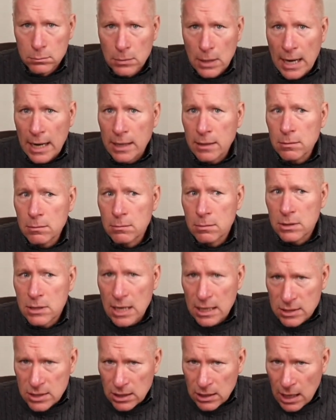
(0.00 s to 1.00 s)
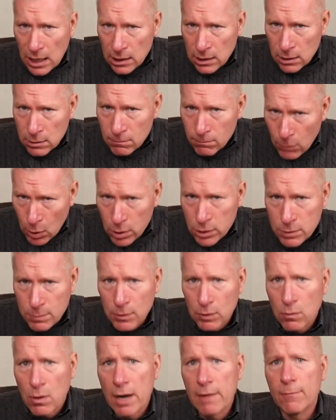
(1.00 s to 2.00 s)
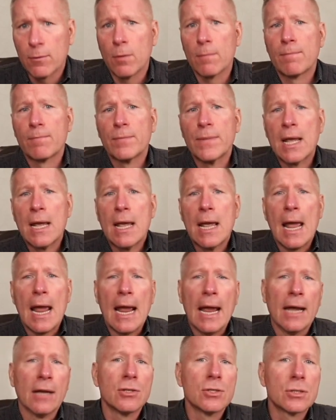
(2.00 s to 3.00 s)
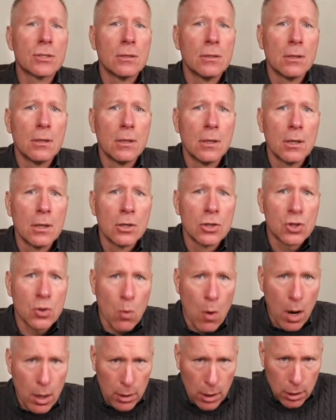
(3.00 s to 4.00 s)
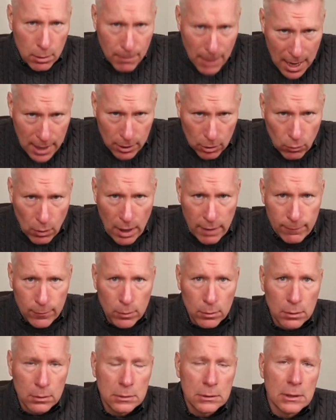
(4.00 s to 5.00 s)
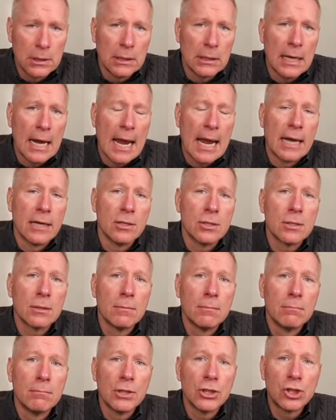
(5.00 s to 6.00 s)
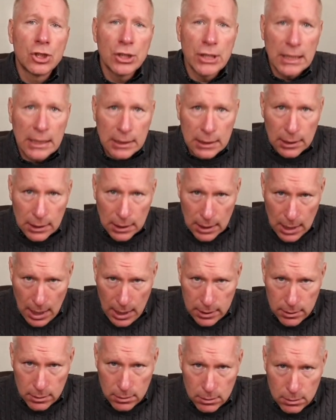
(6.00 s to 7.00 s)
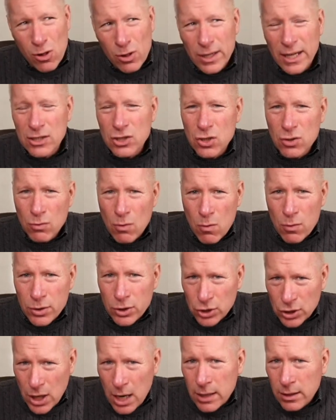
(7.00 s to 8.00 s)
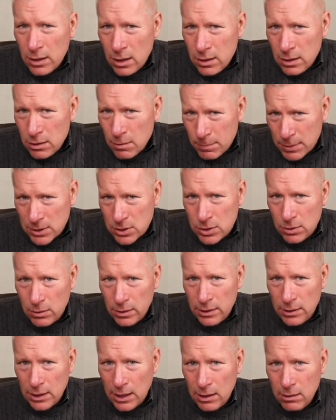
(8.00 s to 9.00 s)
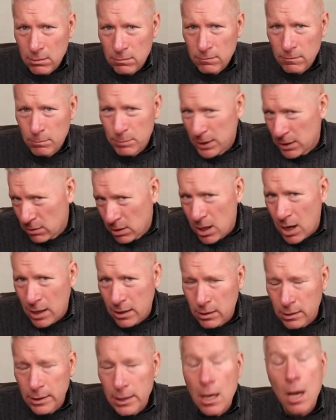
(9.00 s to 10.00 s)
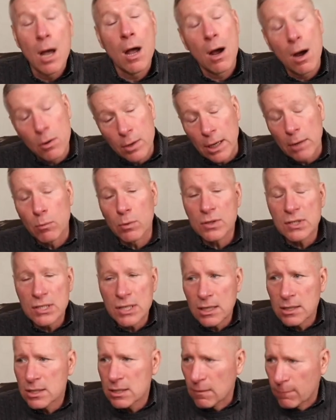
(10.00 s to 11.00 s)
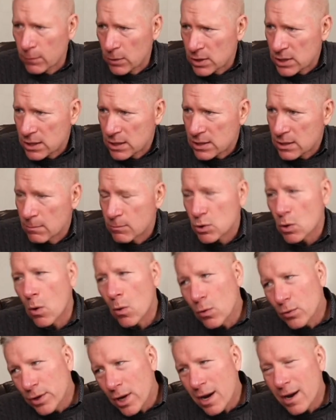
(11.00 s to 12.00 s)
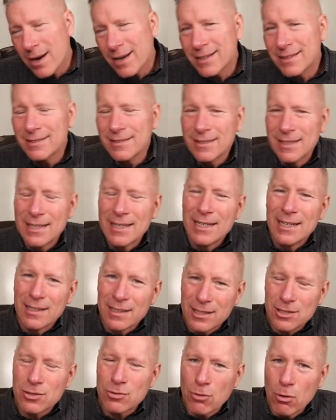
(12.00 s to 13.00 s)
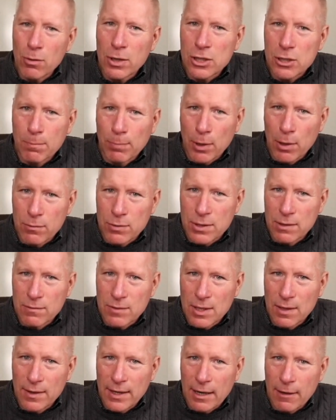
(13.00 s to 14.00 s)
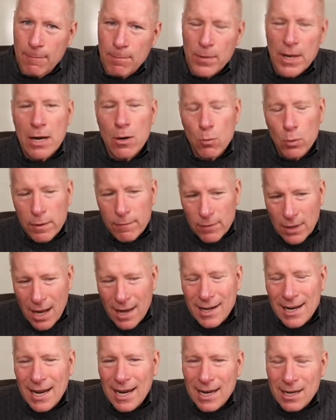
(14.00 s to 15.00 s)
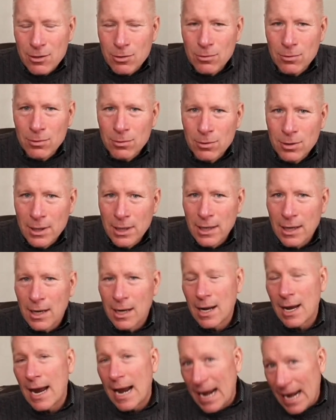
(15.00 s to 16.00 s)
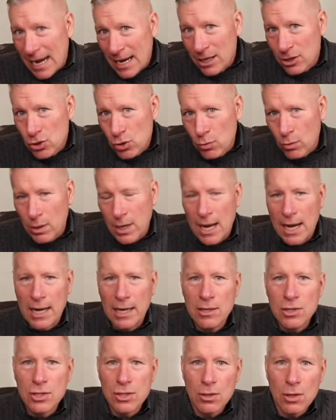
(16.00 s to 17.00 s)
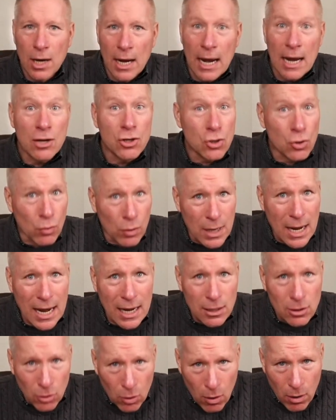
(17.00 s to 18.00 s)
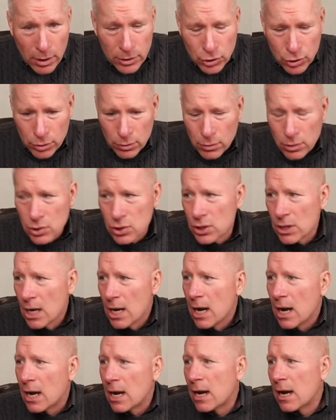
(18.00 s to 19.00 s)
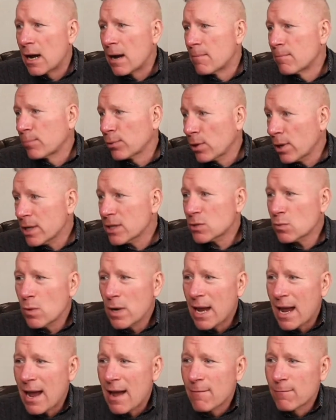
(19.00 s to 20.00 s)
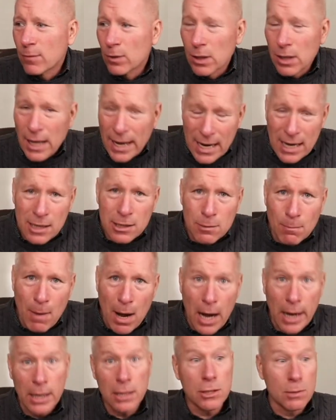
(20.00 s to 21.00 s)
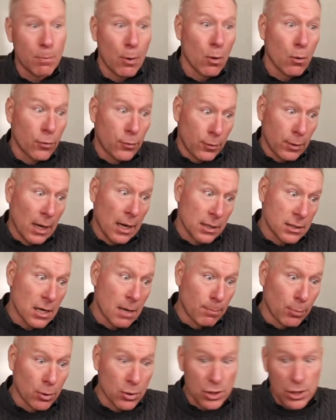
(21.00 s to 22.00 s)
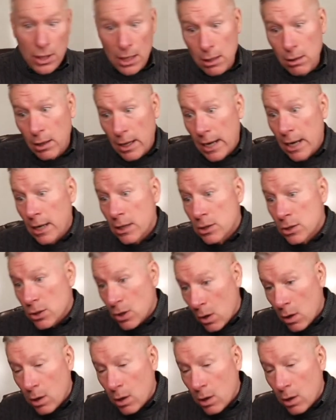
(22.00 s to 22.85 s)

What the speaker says: and designated marksman rifle, and squad automatic rifle, and machine gun. Well, let's throw the shotgun and the pistol in there periodically. Okay, well, 6 different systems. Hold on, let's throw explosives in there. We've got to handle hand grenades and grenade launchers. Plus we have landmines, both anti-personnel and